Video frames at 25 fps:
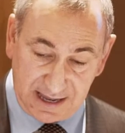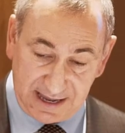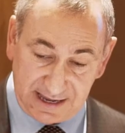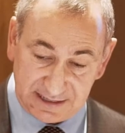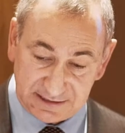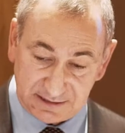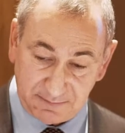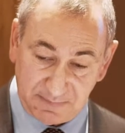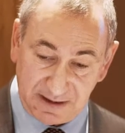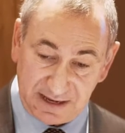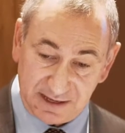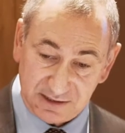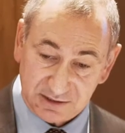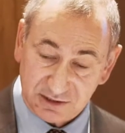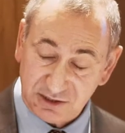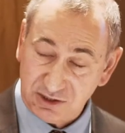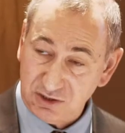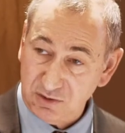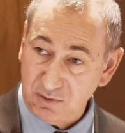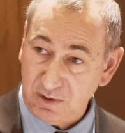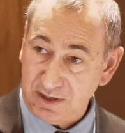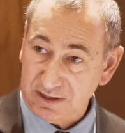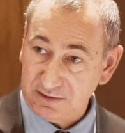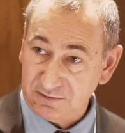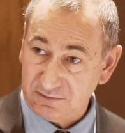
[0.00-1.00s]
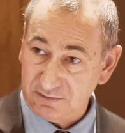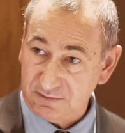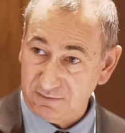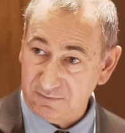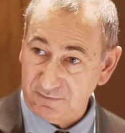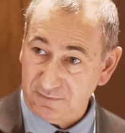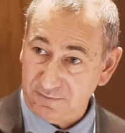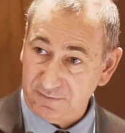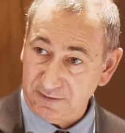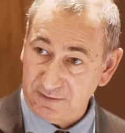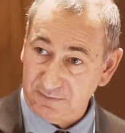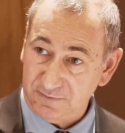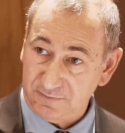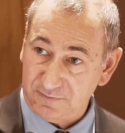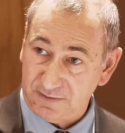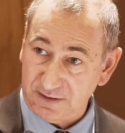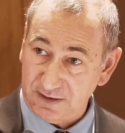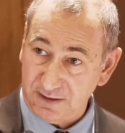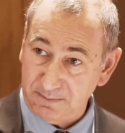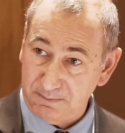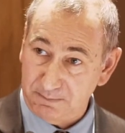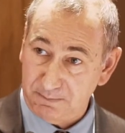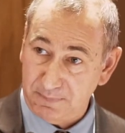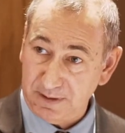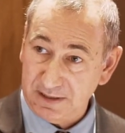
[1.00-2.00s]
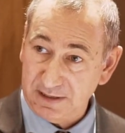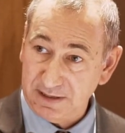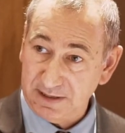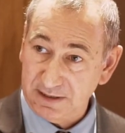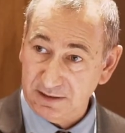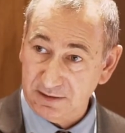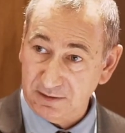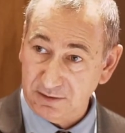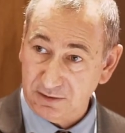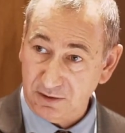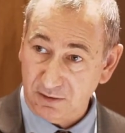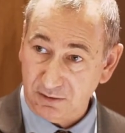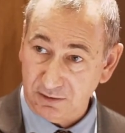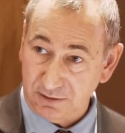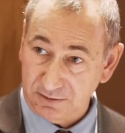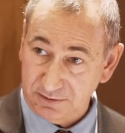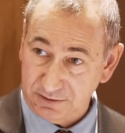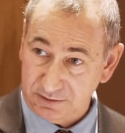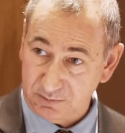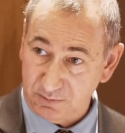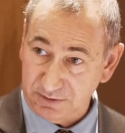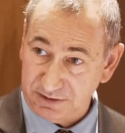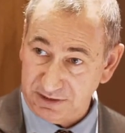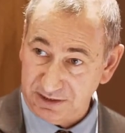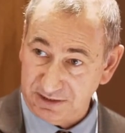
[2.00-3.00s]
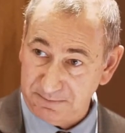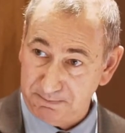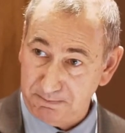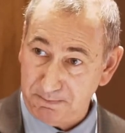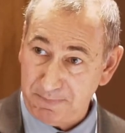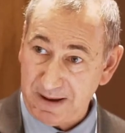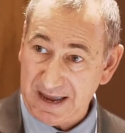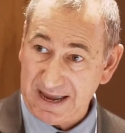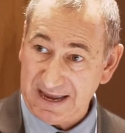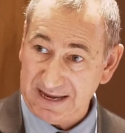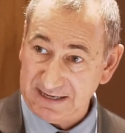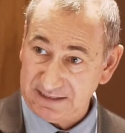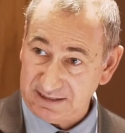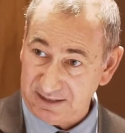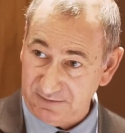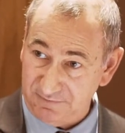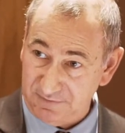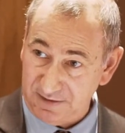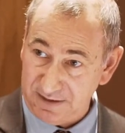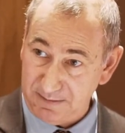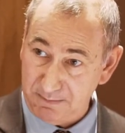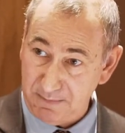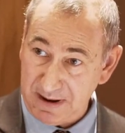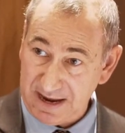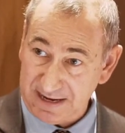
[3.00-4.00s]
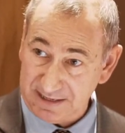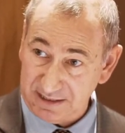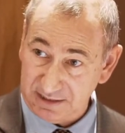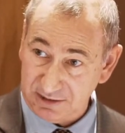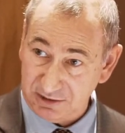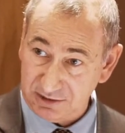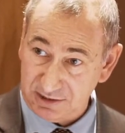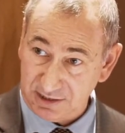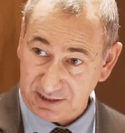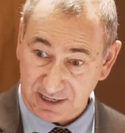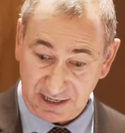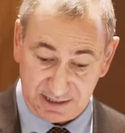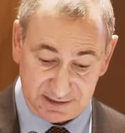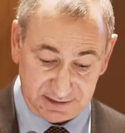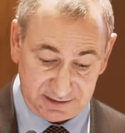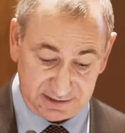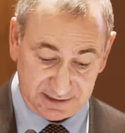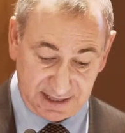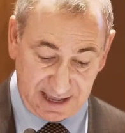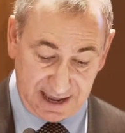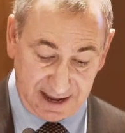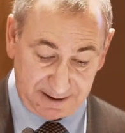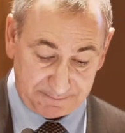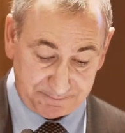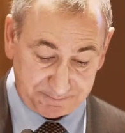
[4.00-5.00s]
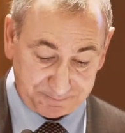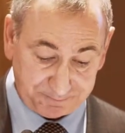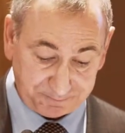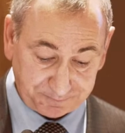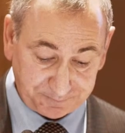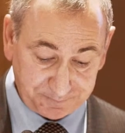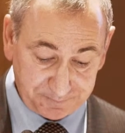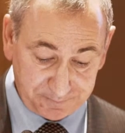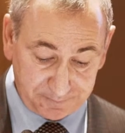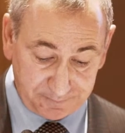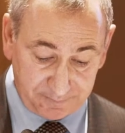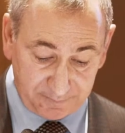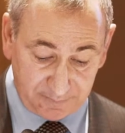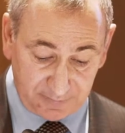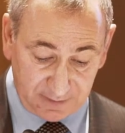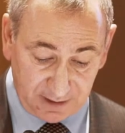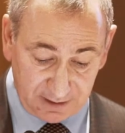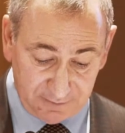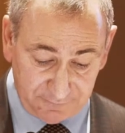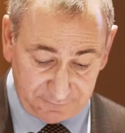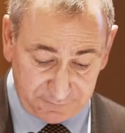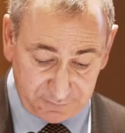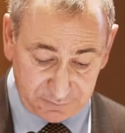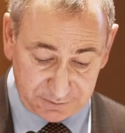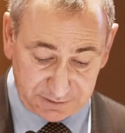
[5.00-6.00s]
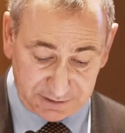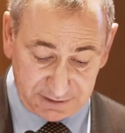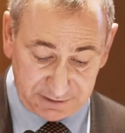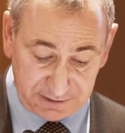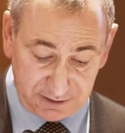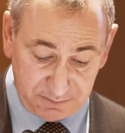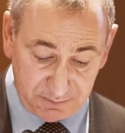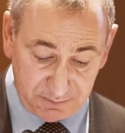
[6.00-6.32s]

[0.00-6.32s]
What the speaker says: has about $250 billion, which is passively managed against that. FTSE's